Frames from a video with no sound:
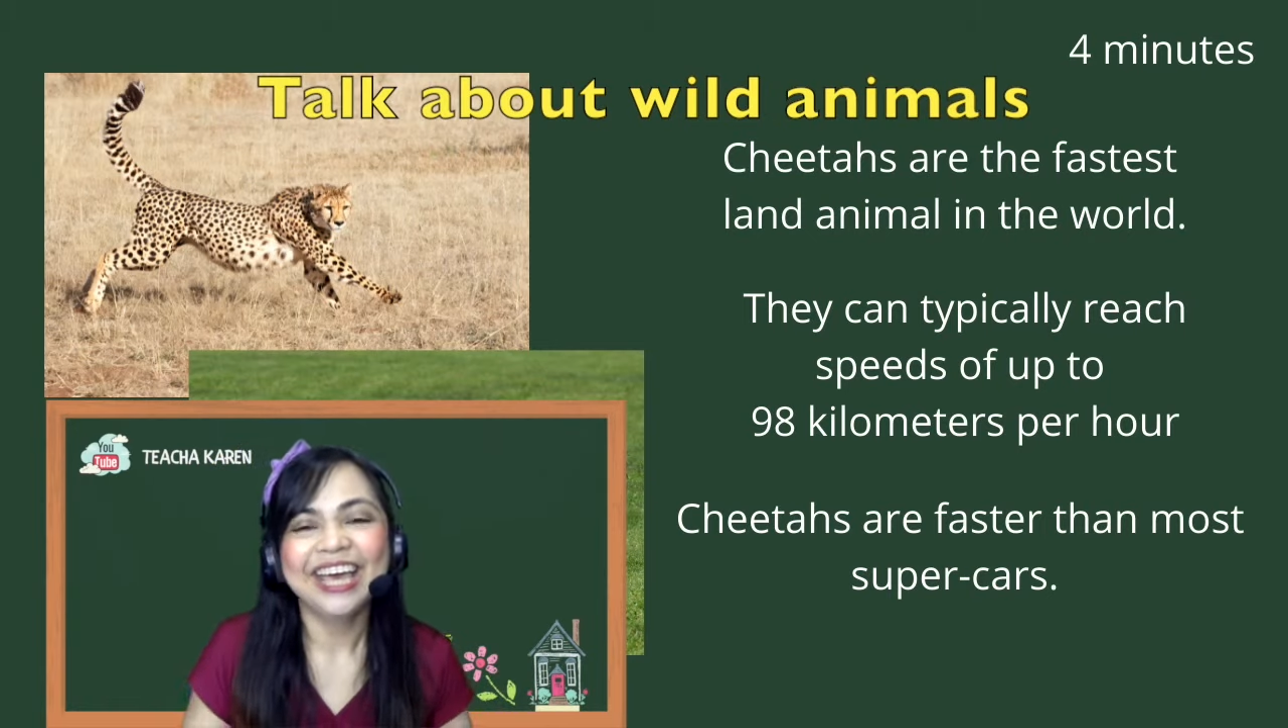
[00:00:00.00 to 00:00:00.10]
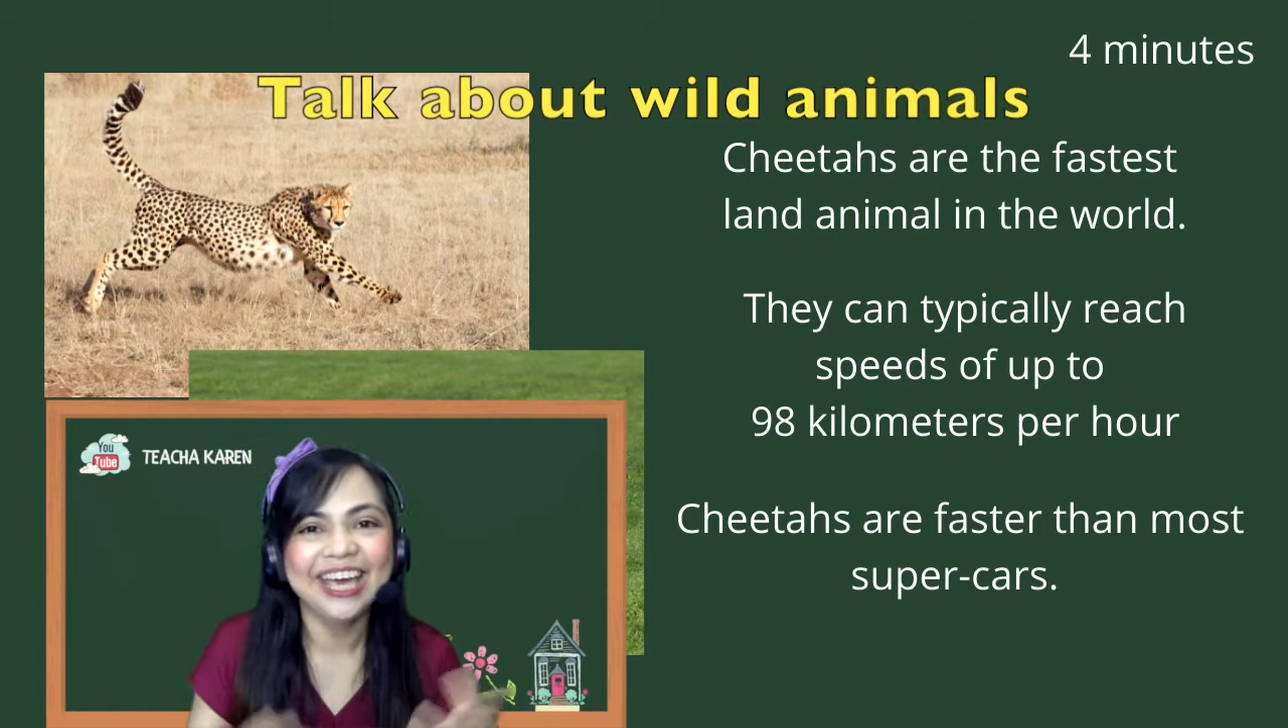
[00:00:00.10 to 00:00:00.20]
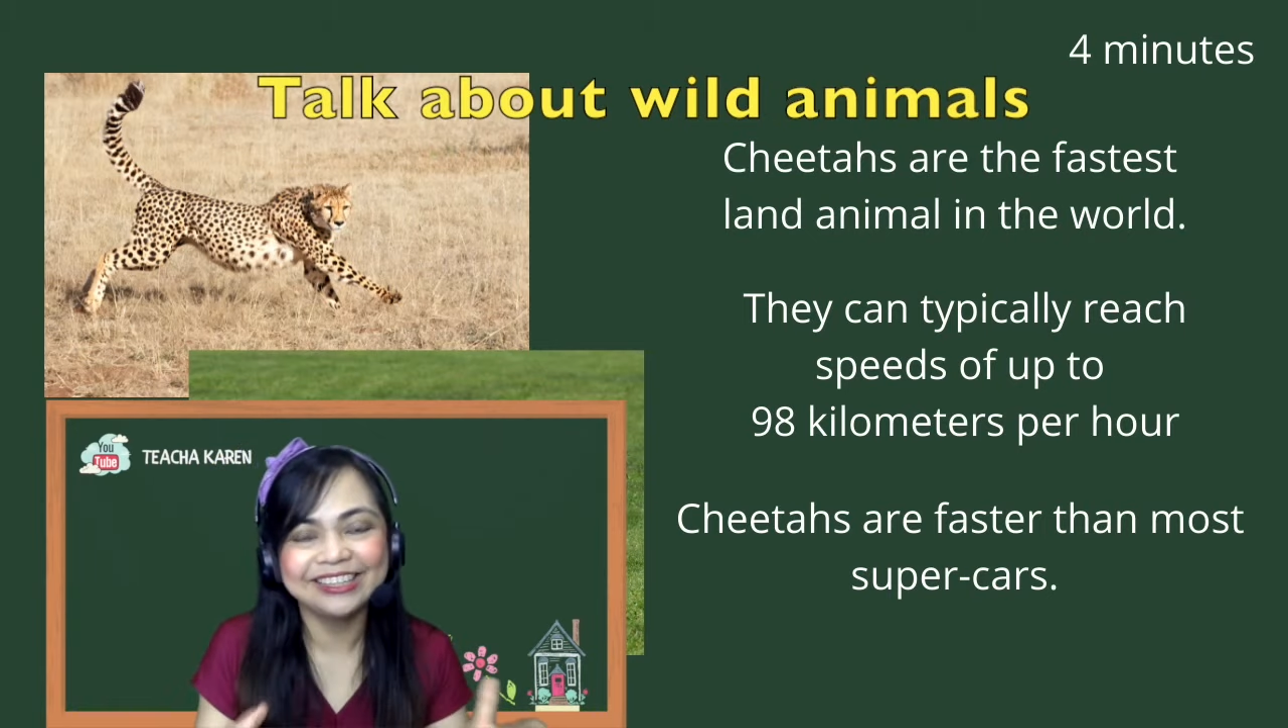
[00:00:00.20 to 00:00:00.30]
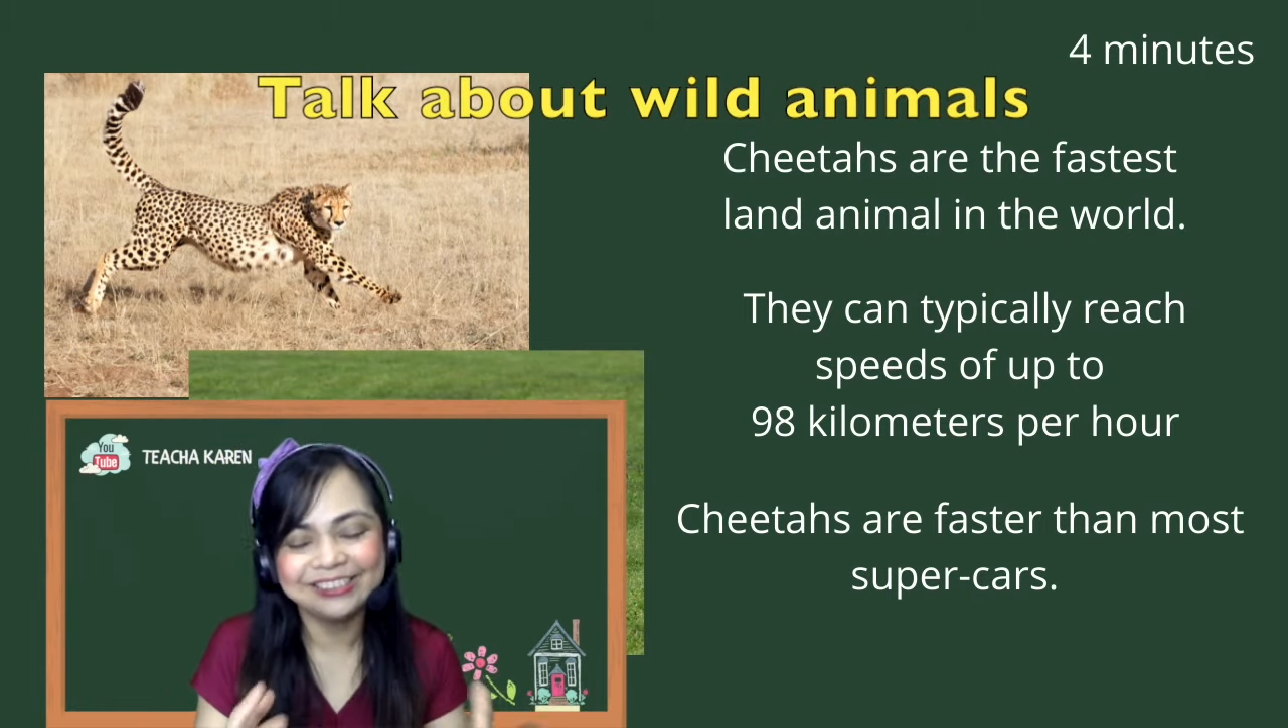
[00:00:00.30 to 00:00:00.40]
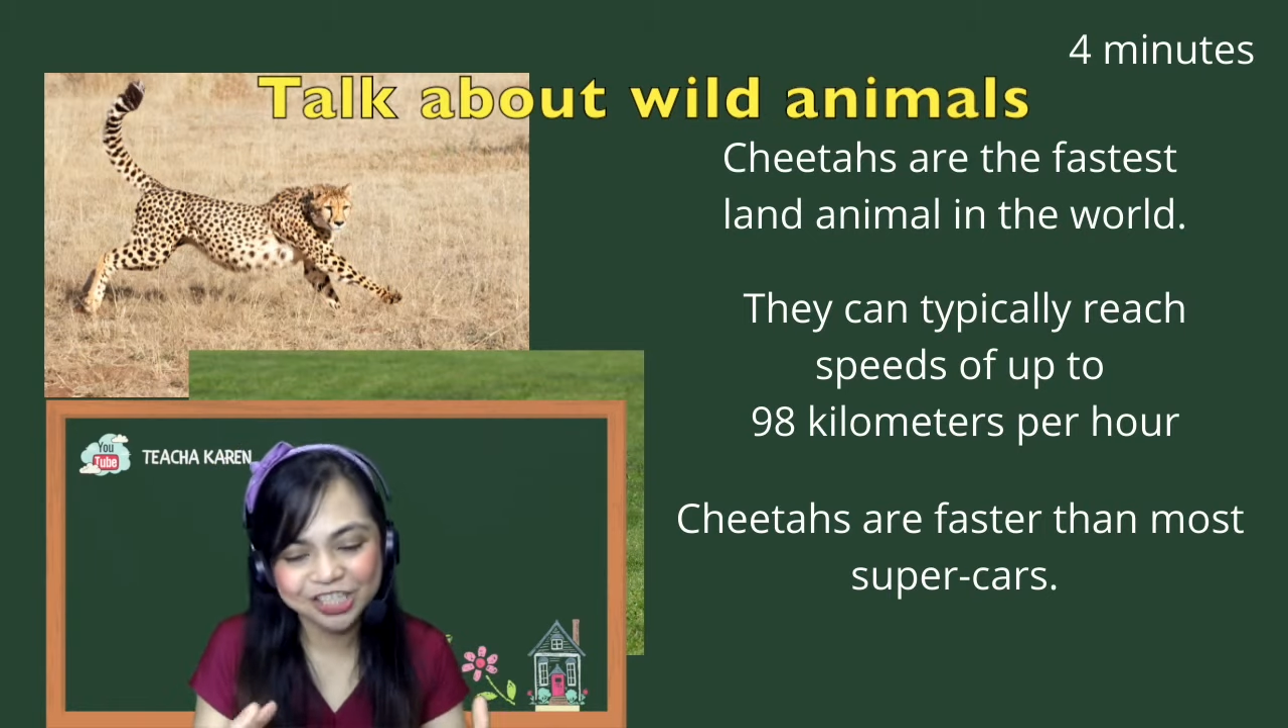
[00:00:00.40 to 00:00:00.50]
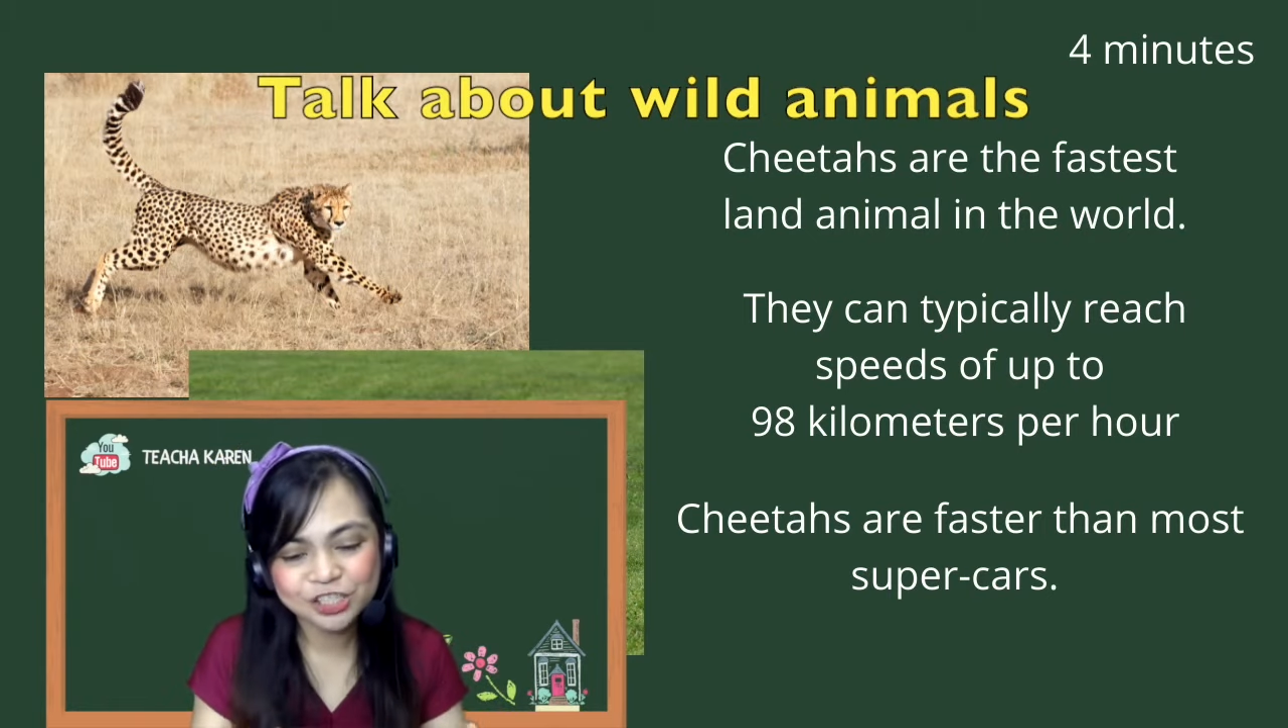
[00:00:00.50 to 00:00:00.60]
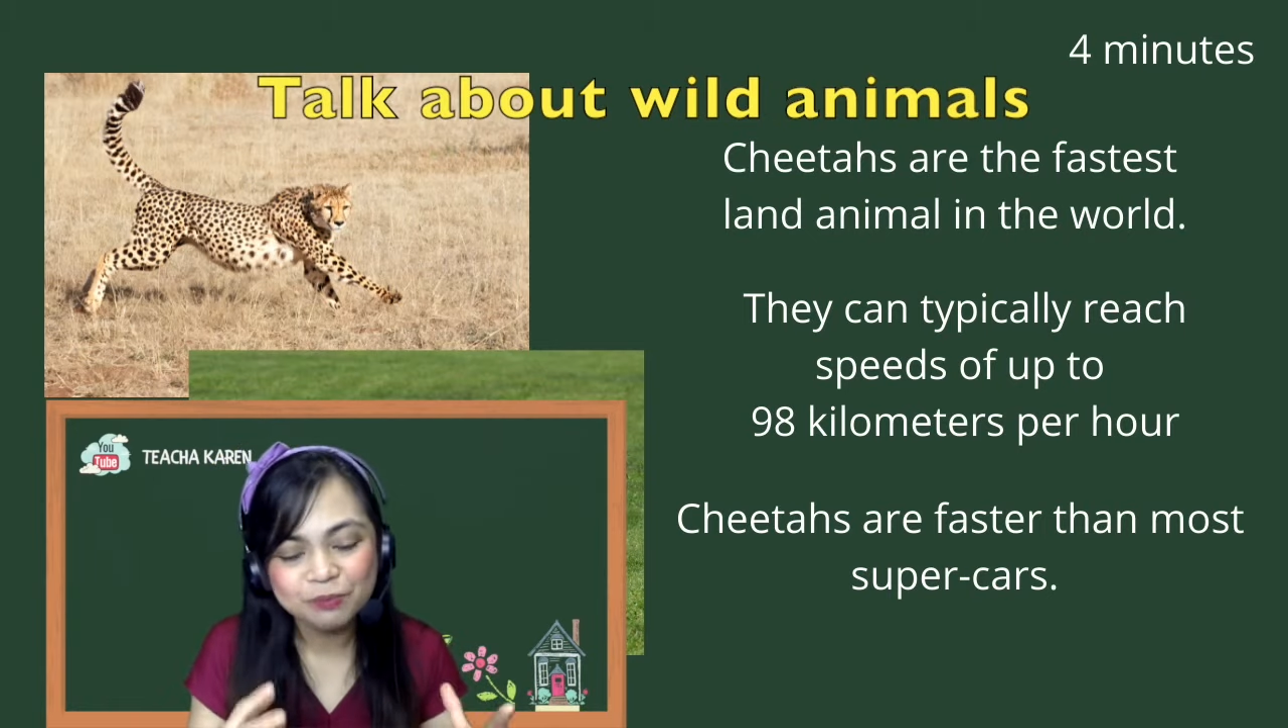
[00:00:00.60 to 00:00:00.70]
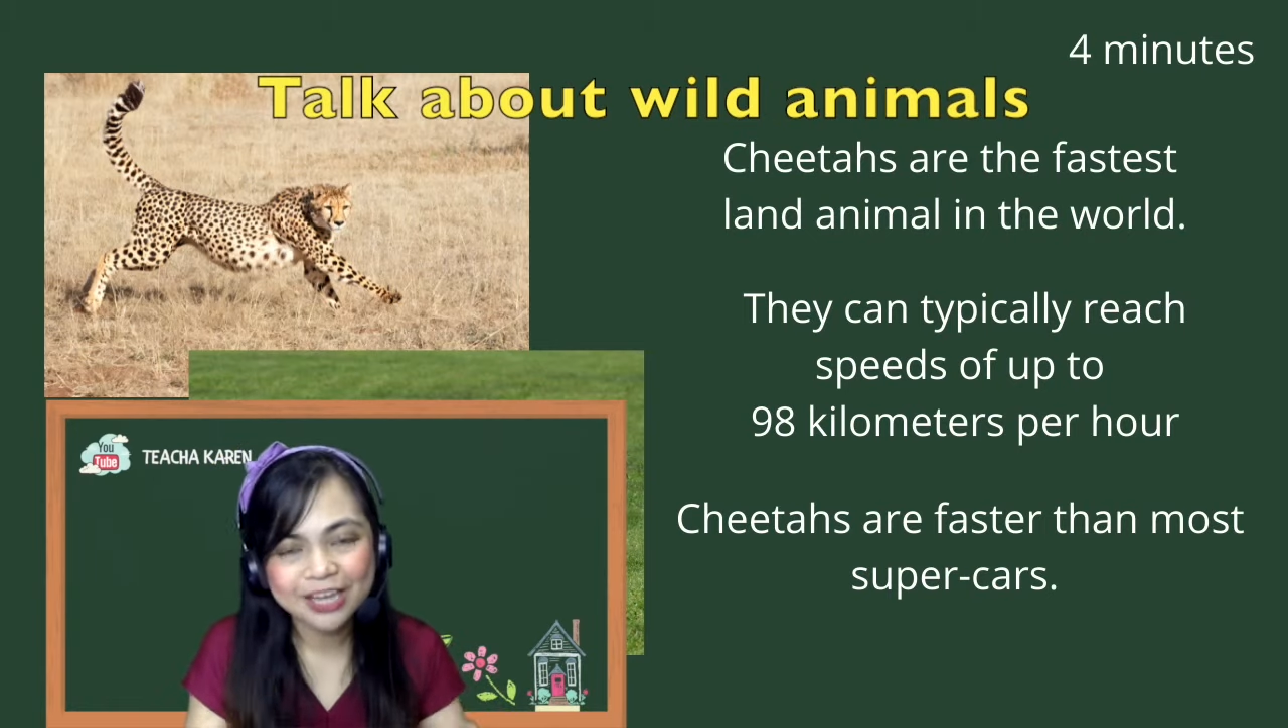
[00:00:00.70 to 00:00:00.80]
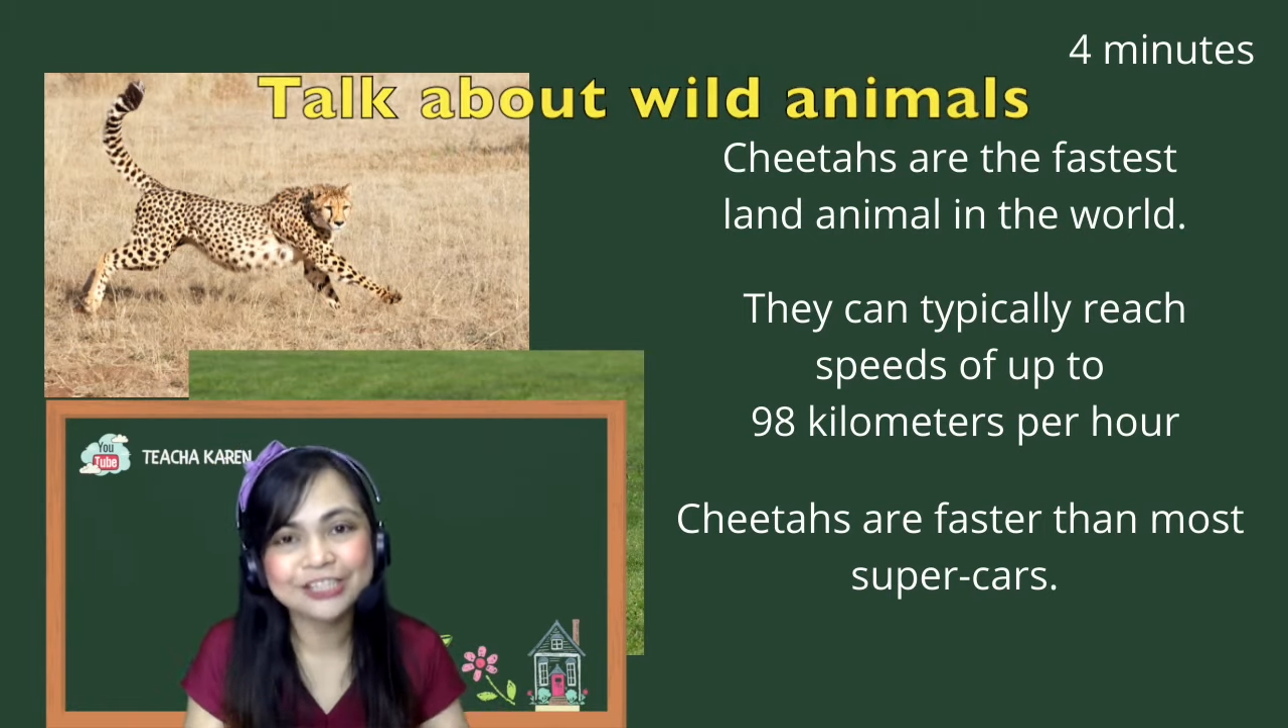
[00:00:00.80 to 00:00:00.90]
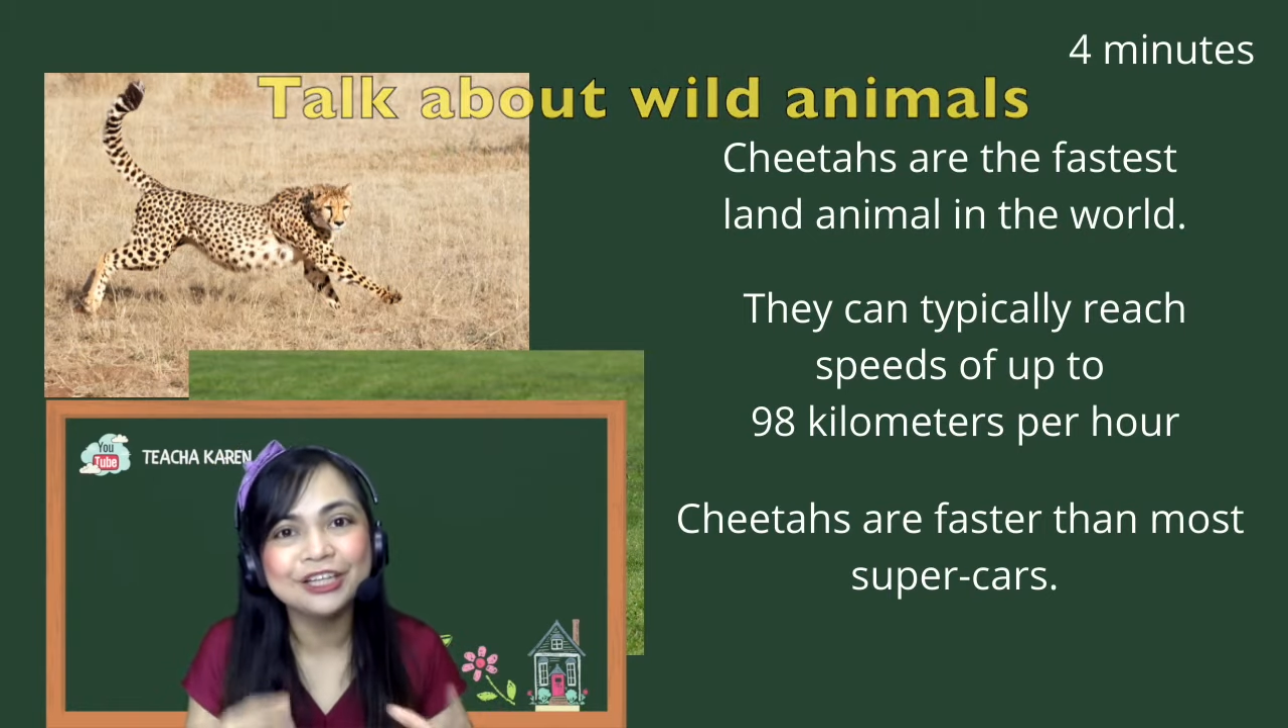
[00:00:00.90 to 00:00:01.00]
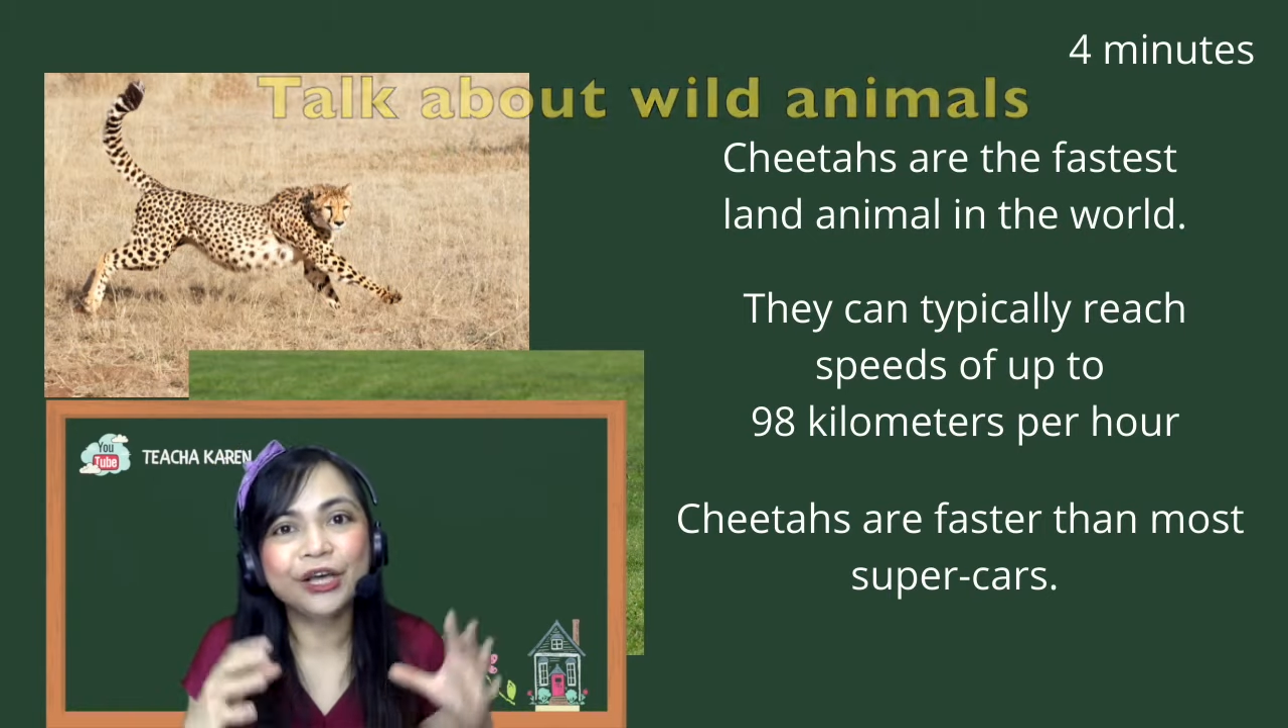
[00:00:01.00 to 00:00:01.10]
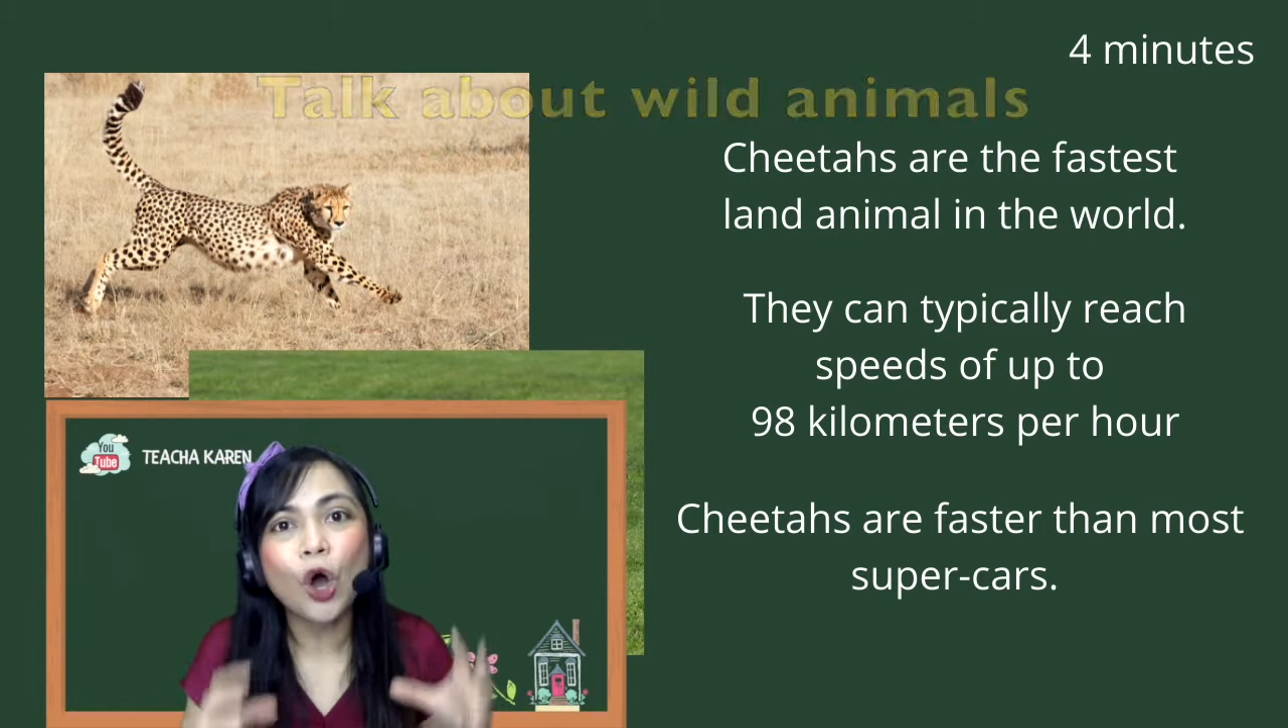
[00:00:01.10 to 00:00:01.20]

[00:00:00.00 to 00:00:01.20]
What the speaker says: It just basically